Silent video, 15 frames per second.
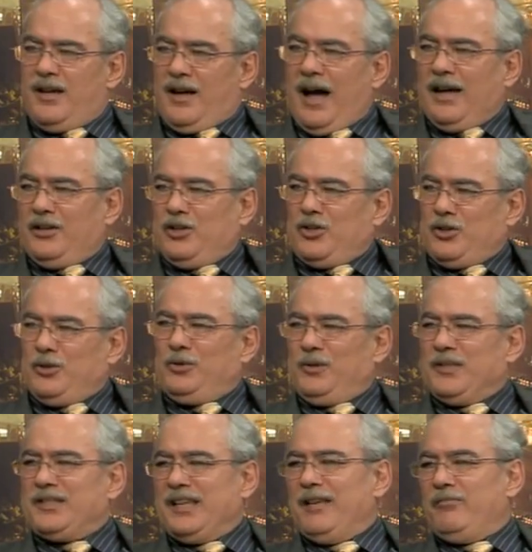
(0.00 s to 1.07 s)
I used to do
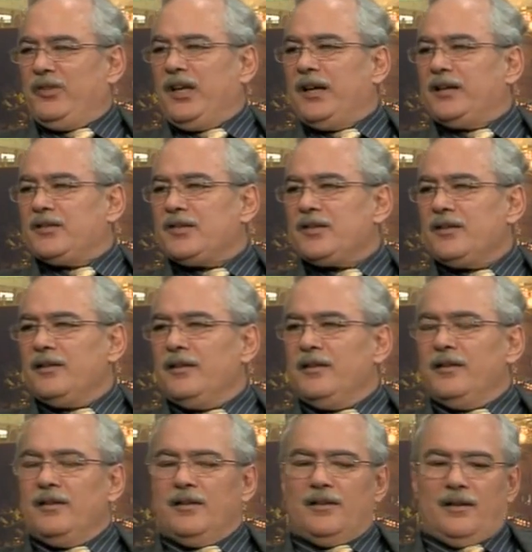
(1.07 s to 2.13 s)
the same things.
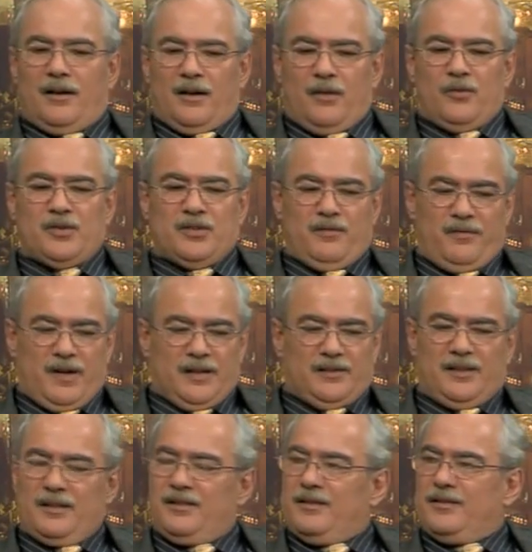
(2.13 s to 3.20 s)
I was
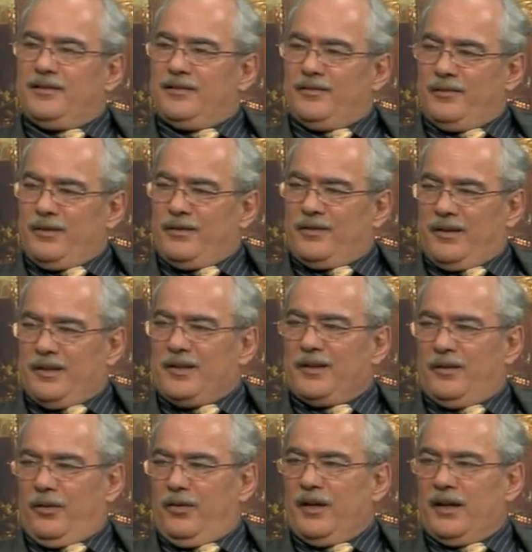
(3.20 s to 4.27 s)
infected with
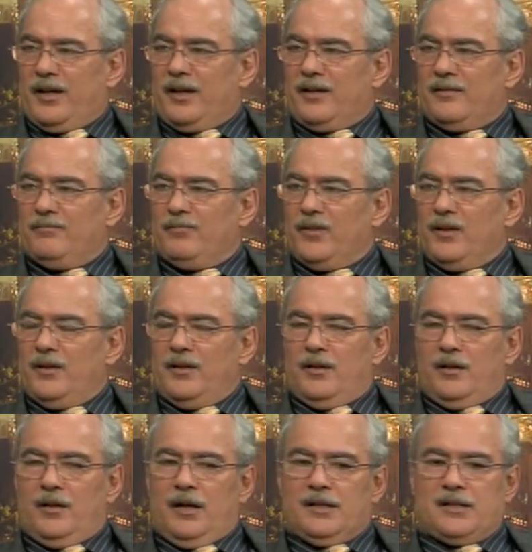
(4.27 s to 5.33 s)
critical thinking.
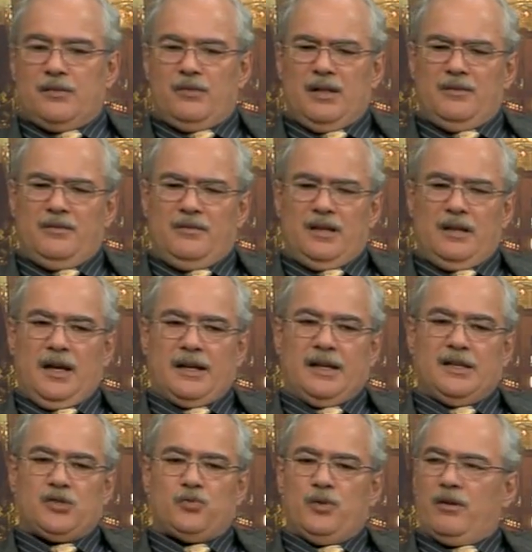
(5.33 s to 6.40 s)
I said, then I
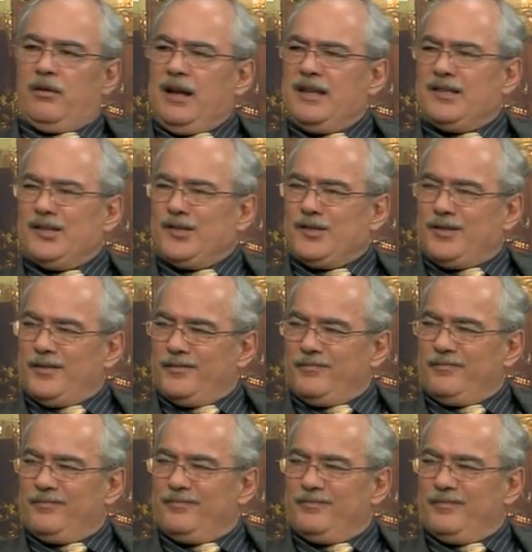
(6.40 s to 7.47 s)
guess we're racist.
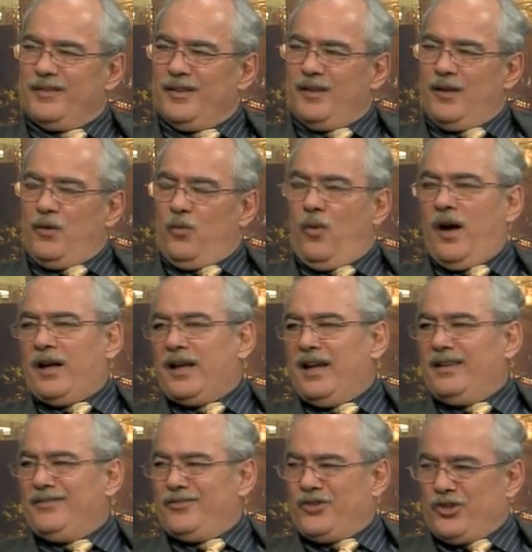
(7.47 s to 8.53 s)
Why
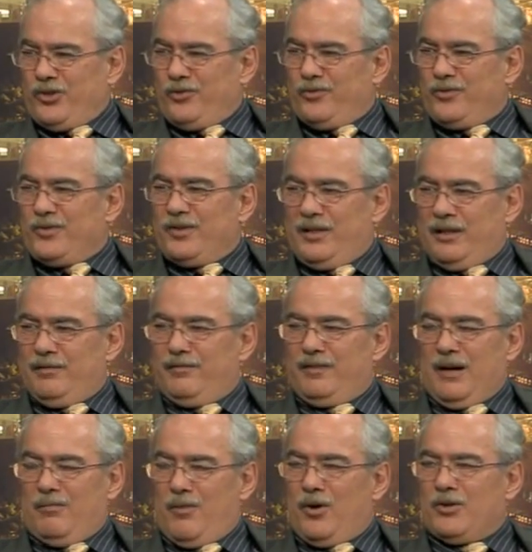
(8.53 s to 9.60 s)
can't Jews
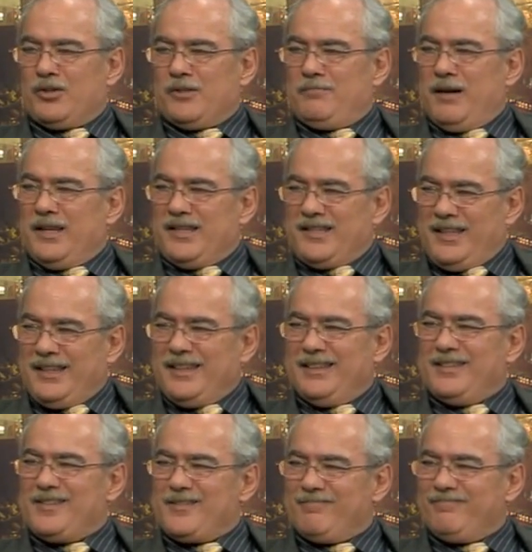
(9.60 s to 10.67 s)
live amongst
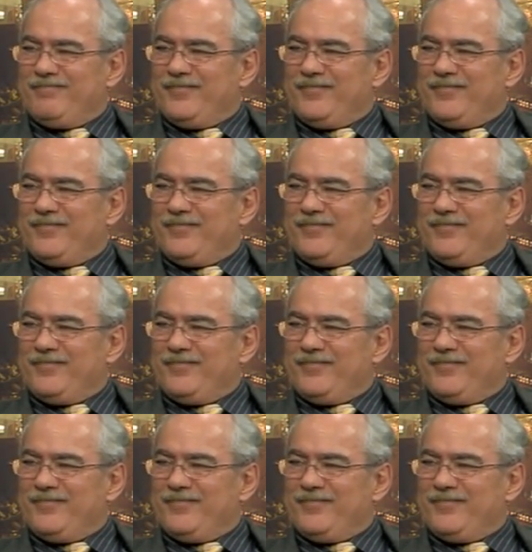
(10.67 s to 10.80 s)
Palestinians?